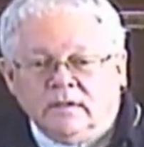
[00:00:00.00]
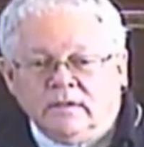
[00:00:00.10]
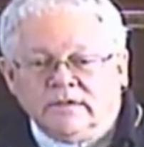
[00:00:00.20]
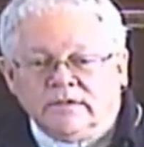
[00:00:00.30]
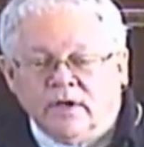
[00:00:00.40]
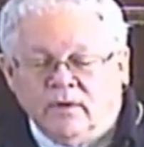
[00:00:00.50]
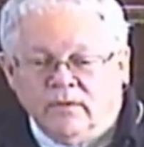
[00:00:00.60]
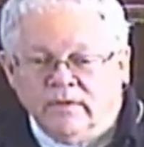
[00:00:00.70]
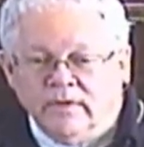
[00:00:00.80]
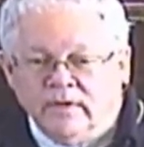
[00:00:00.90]

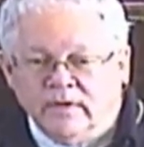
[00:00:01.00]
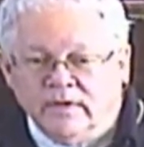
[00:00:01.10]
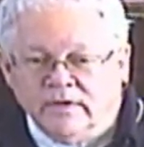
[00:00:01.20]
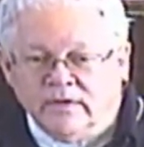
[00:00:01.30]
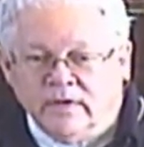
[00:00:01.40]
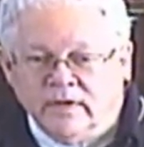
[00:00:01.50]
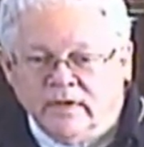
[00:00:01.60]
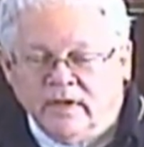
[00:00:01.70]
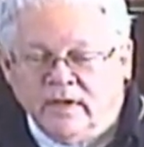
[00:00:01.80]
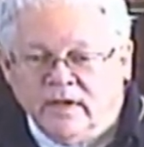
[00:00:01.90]
So
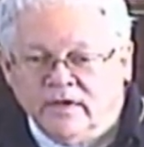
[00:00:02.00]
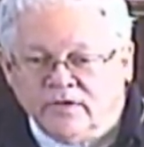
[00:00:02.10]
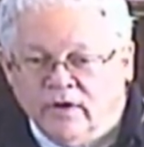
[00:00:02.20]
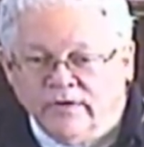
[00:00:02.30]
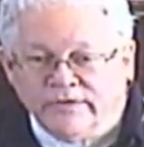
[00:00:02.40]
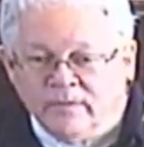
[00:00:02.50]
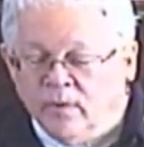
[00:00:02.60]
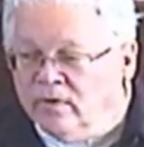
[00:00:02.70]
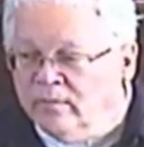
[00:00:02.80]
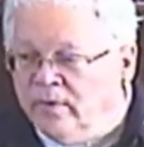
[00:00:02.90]
Charles and
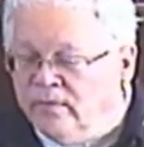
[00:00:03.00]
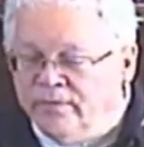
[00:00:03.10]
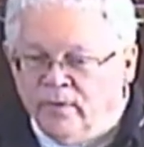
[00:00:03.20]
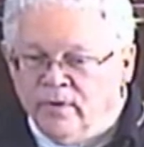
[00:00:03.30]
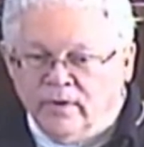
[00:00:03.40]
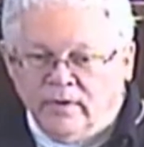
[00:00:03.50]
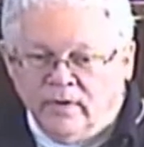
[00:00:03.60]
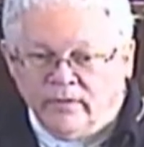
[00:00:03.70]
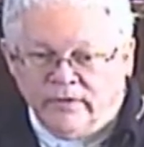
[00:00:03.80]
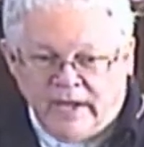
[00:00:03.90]
Myrtle both were
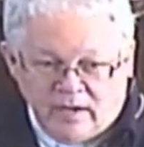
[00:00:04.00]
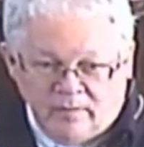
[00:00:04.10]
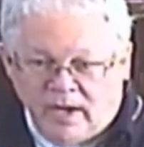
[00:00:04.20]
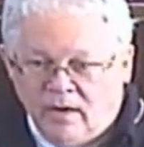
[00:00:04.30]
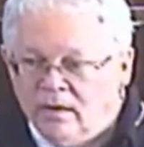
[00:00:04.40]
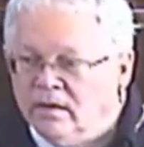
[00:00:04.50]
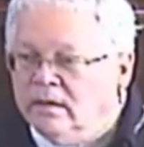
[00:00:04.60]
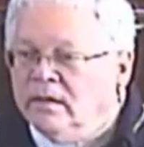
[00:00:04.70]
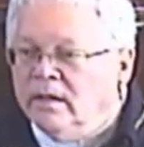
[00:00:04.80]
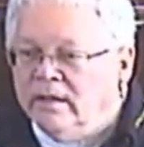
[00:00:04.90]
ordained by
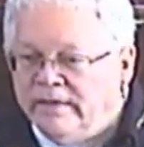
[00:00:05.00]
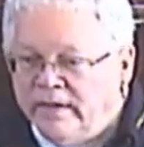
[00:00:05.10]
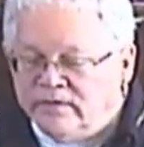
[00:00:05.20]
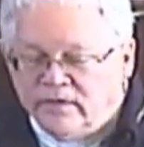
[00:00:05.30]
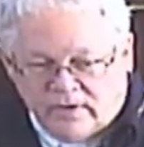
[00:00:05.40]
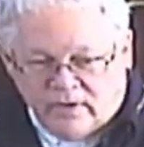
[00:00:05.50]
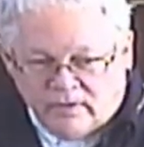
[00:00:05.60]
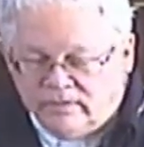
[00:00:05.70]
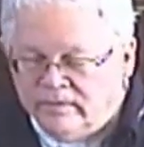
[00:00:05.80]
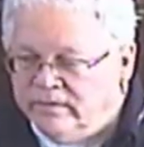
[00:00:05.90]
her. They took her